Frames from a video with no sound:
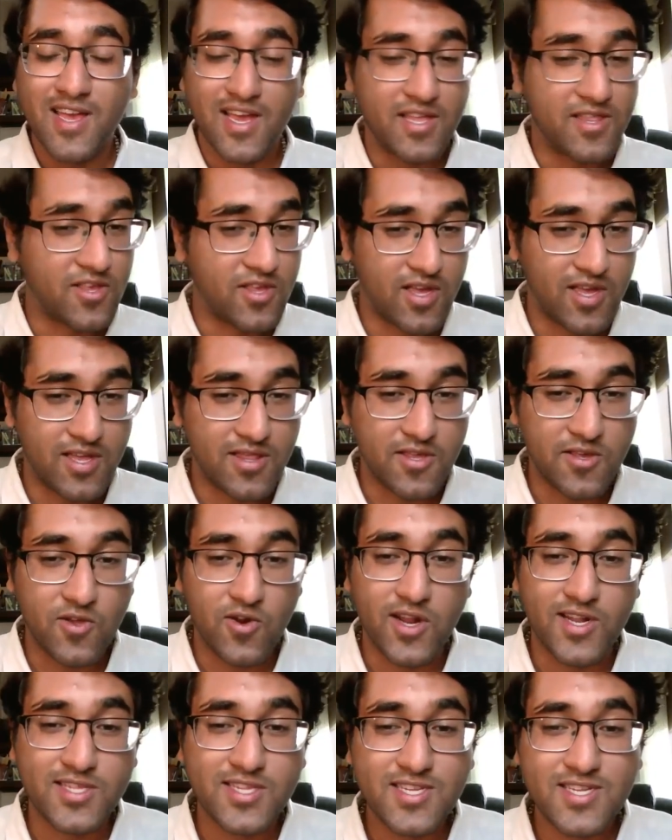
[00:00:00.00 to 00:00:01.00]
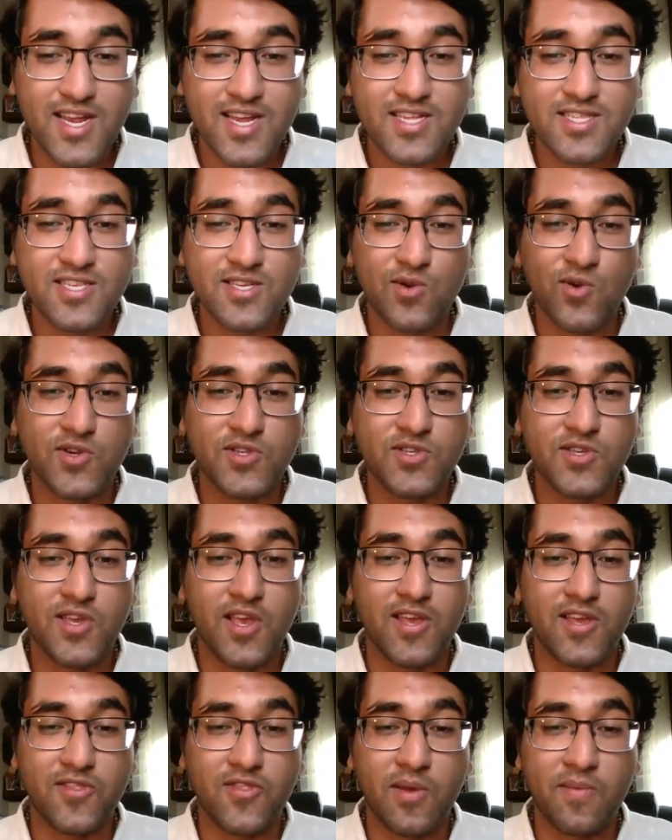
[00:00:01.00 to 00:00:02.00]
in the in the United States, you are
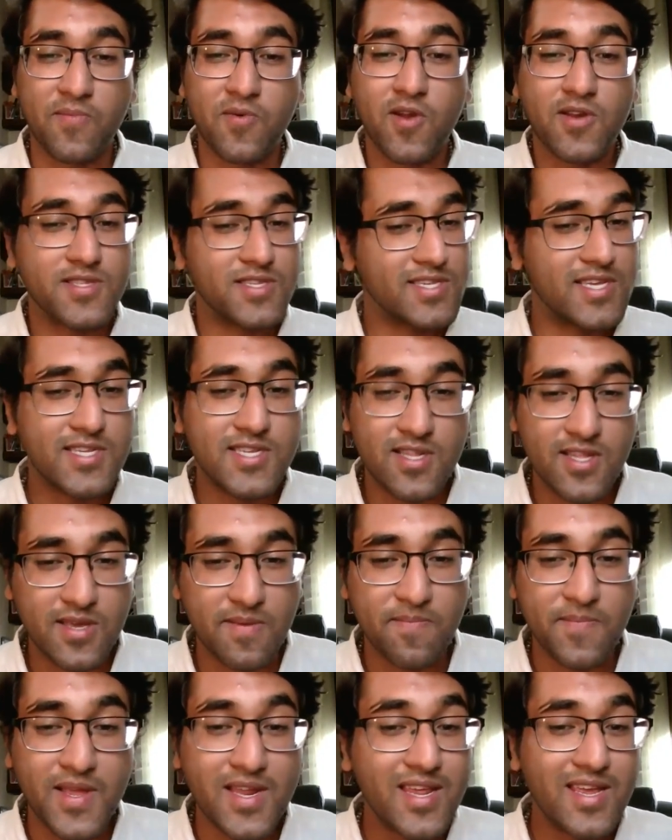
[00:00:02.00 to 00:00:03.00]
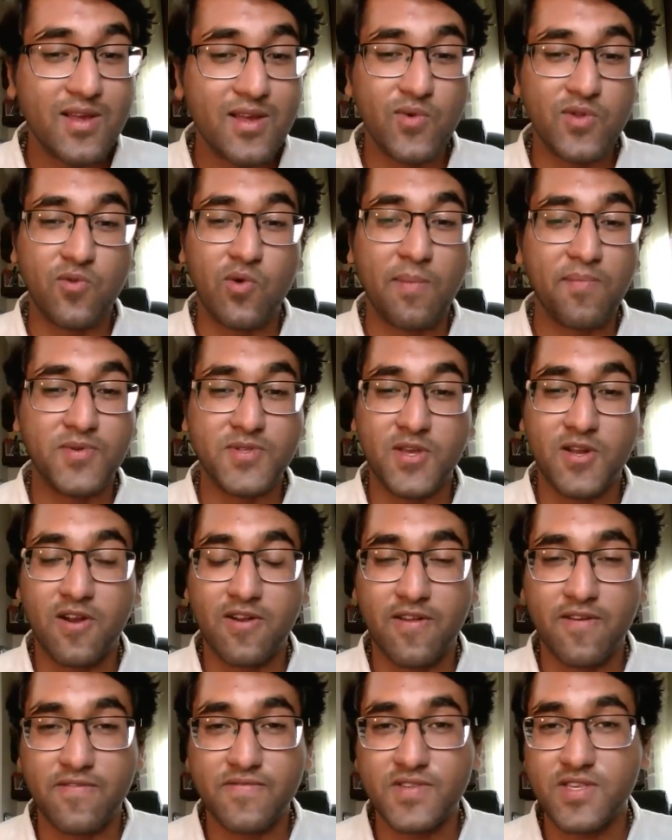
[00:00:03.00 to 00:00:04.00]
seeing them consistently meeting with
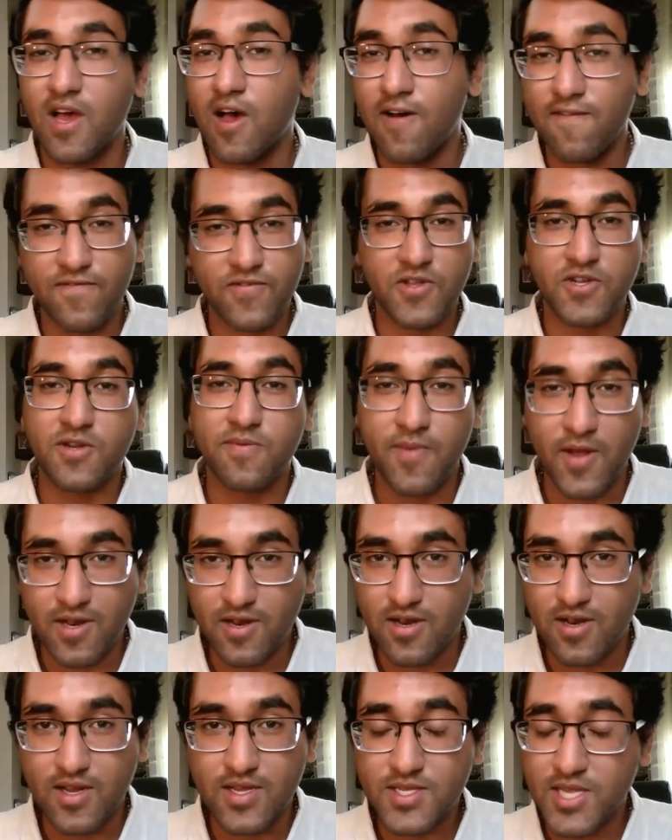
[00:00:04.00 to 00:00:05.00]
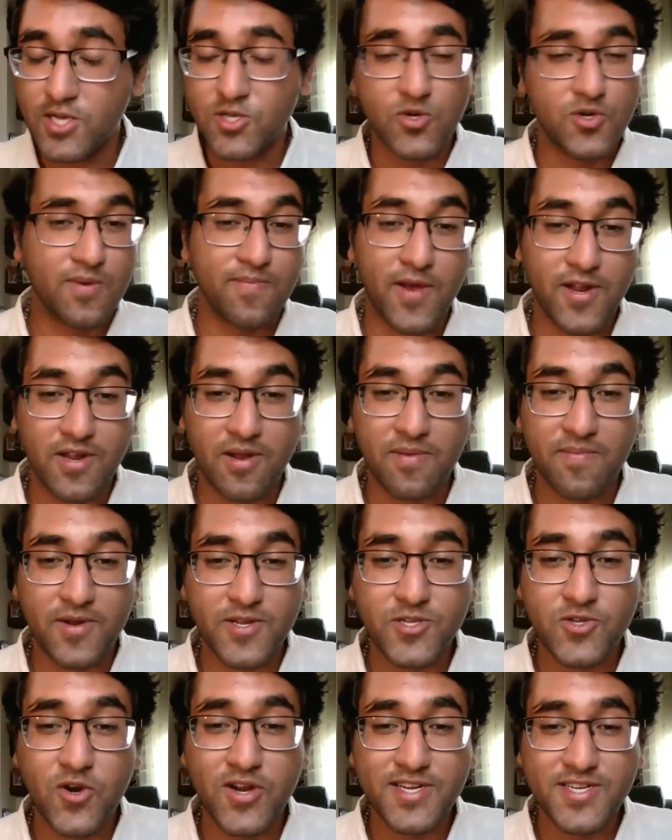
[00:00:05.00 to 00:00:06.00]
representatives of the Tibetan Central Tibetan
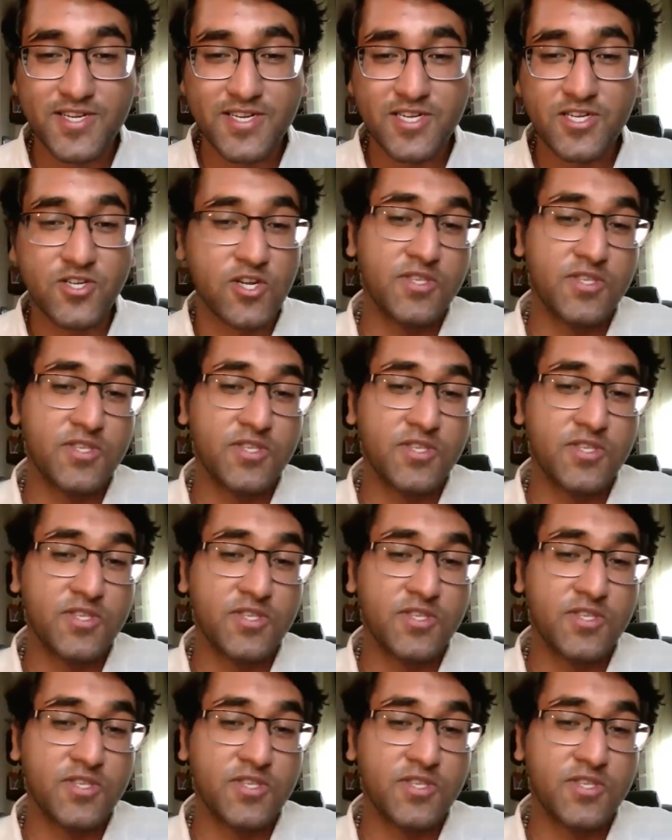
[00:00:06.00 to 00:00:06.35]
Administration.